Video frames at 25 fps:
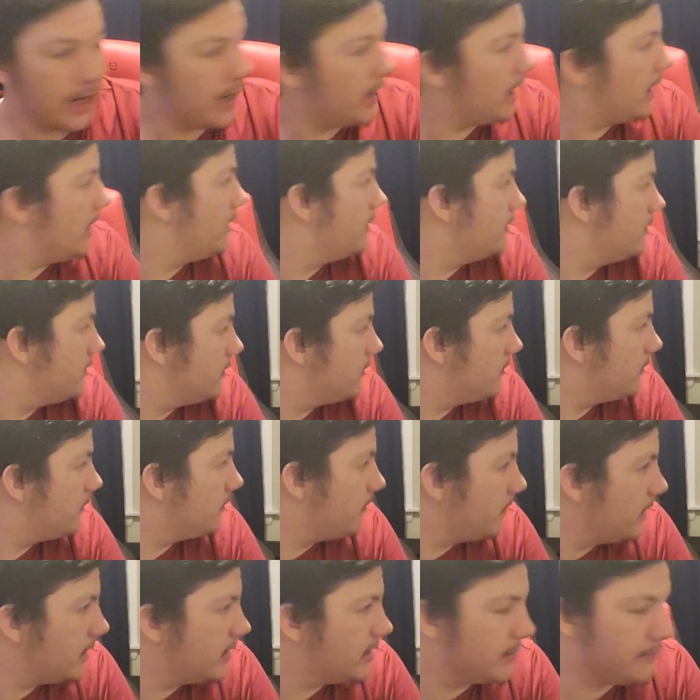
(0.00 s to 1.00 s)
And
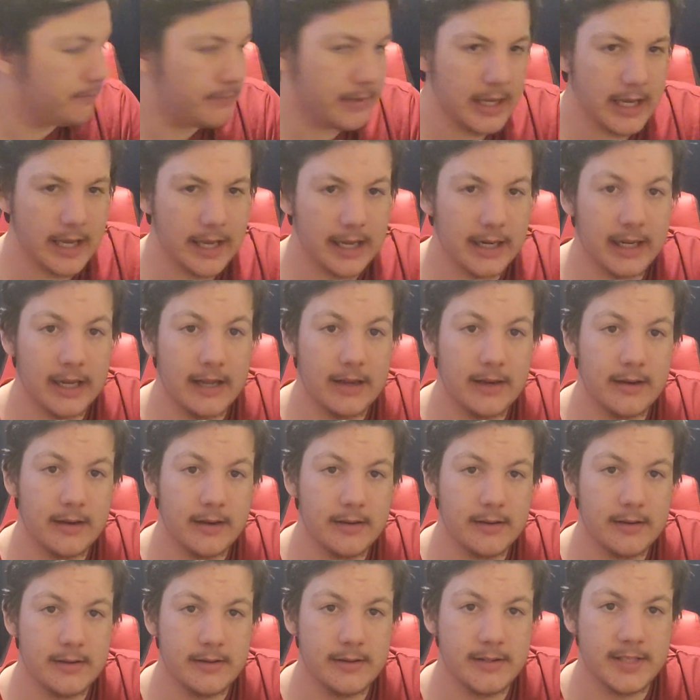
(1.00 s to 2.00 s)
with it being
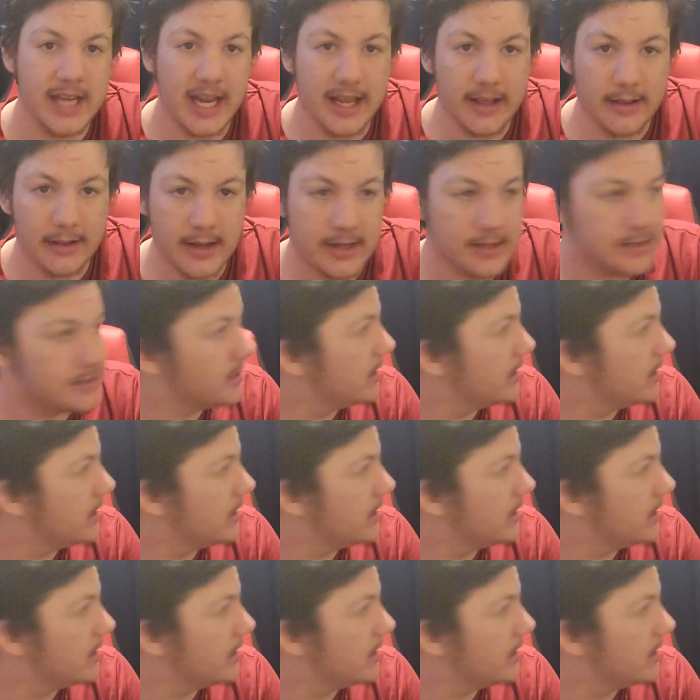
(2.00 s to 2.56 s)
daylight